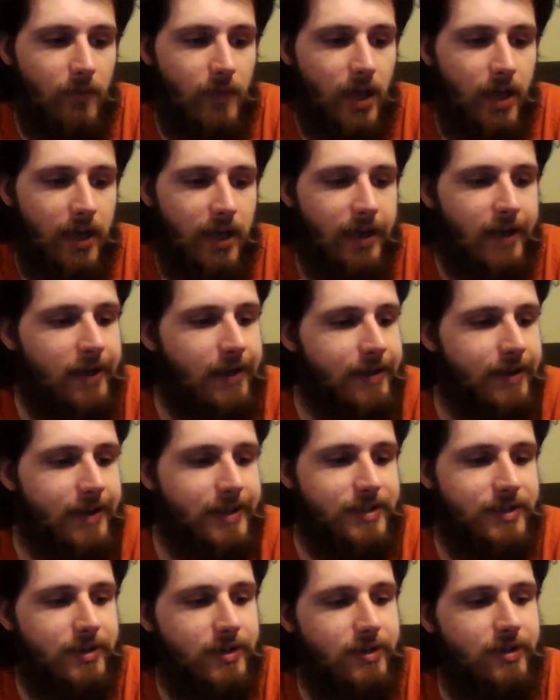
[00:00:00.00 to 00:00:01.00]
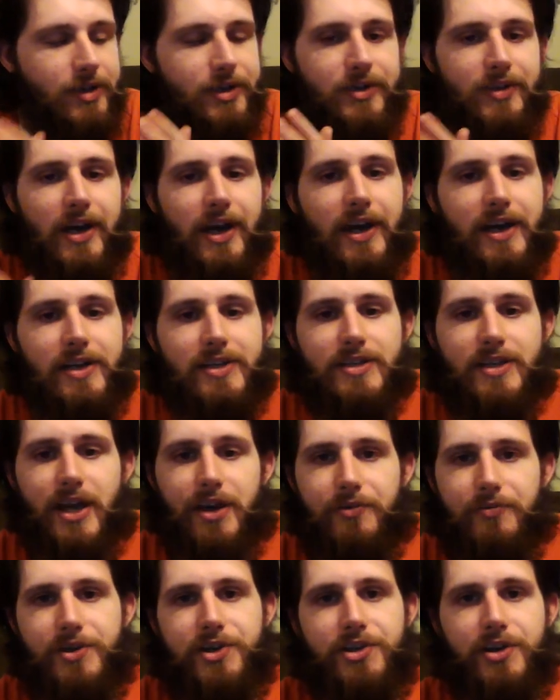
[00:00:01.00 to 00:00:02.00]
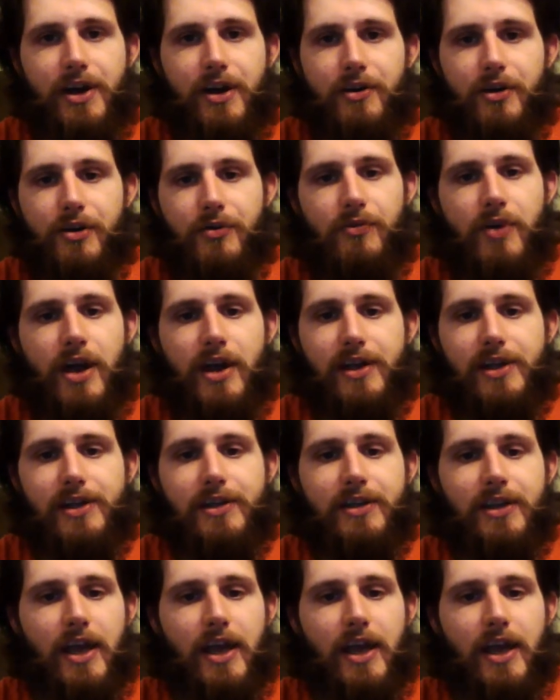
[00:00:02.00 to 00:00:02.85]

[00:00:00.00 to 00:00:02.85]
and thanks to all you guys kind of reaching out on Reddit